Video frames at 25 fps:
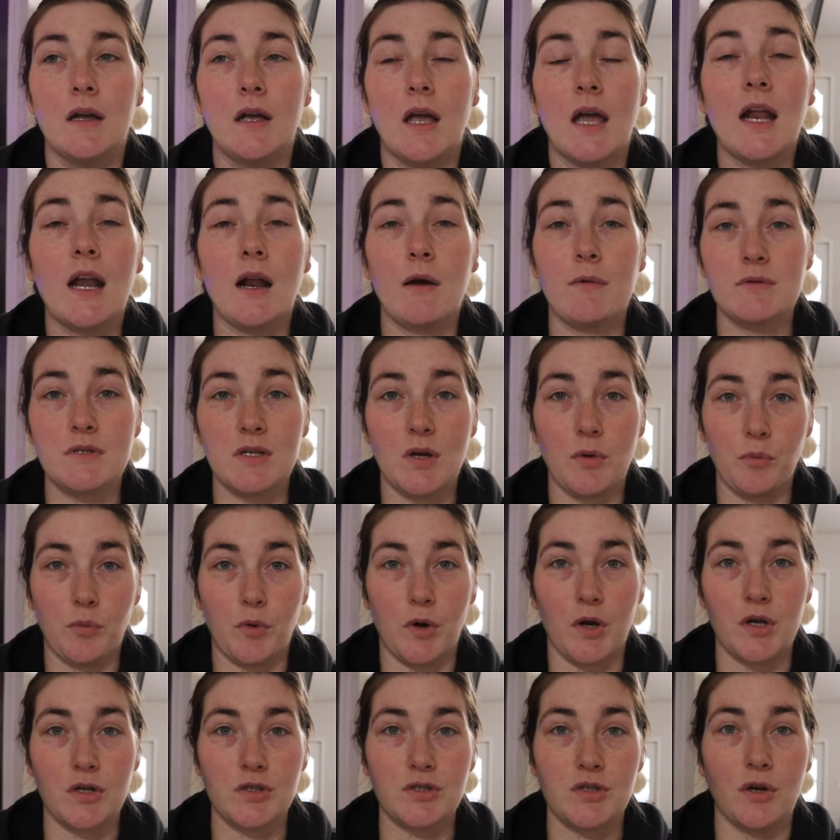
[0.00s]
and I was at
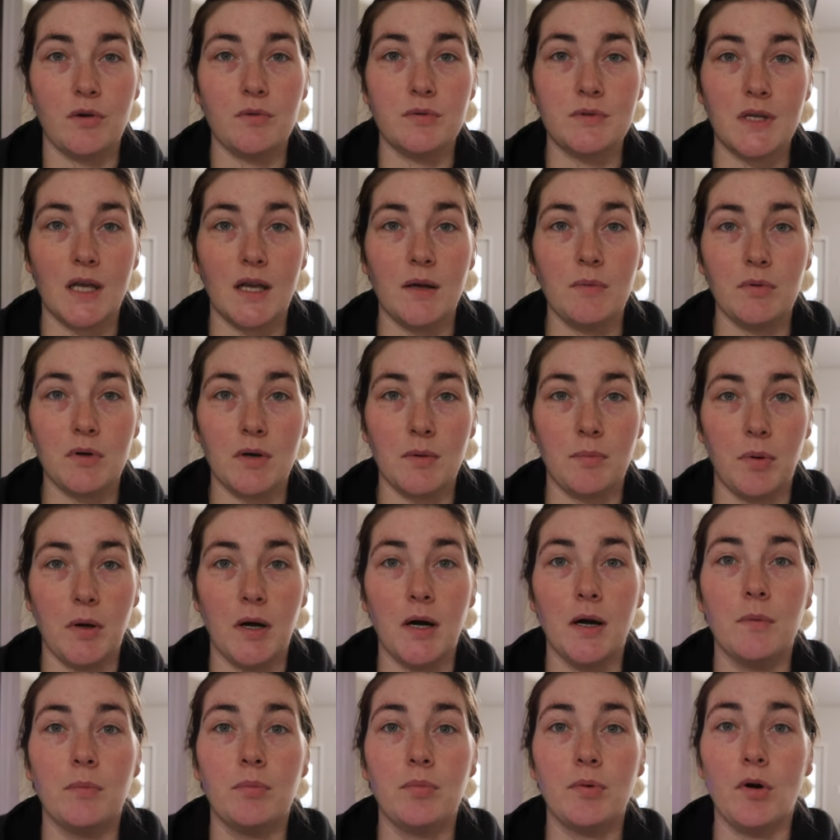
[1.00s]
work, so I was able to
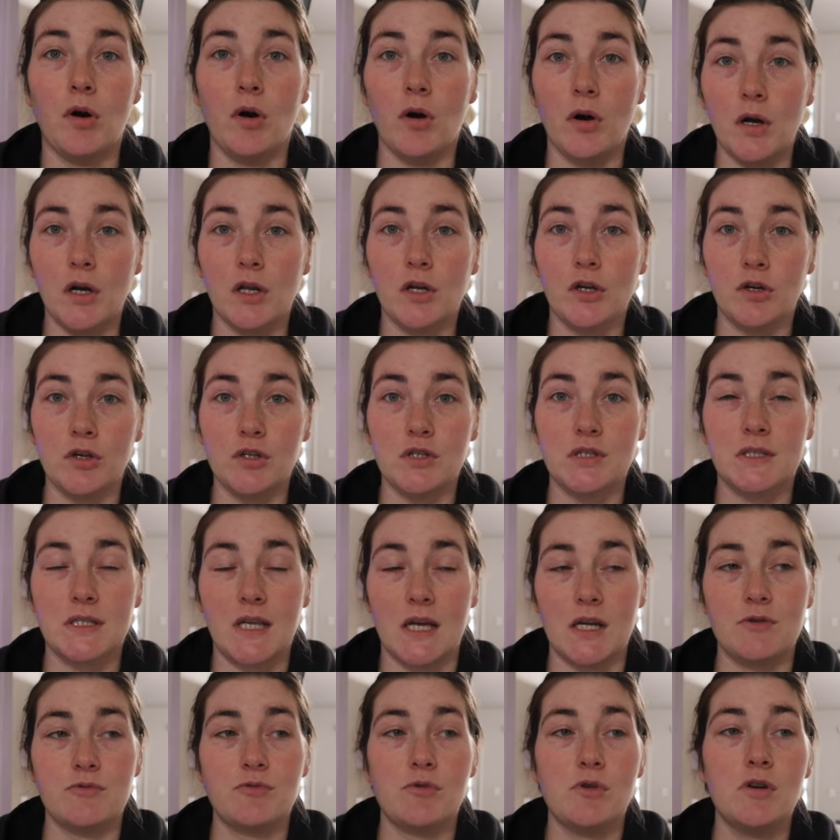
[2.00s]
pump on a good
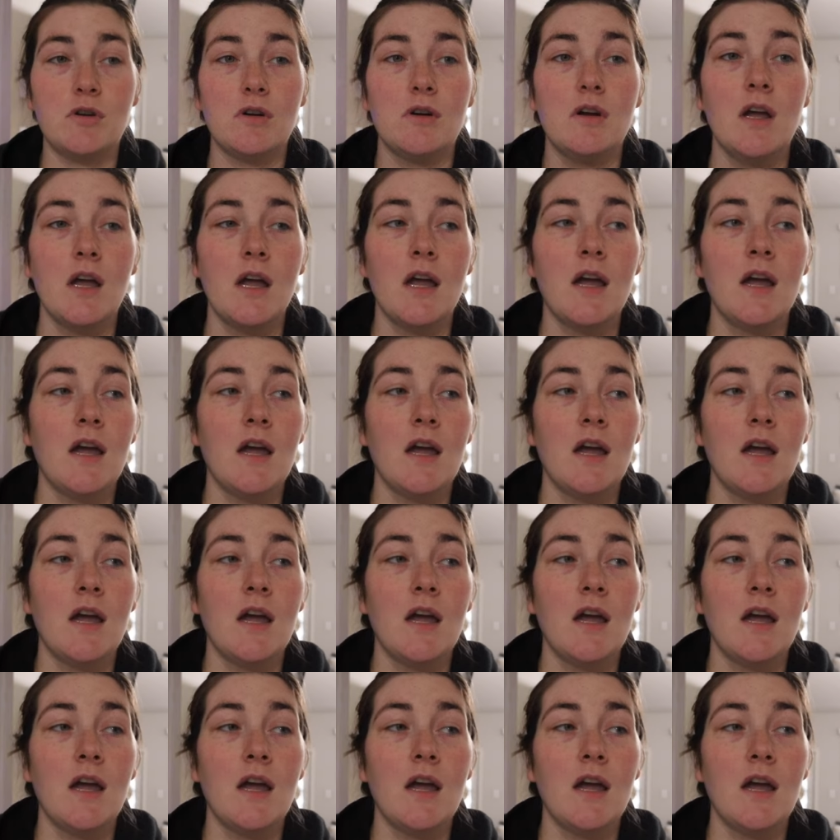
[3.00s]
schedule.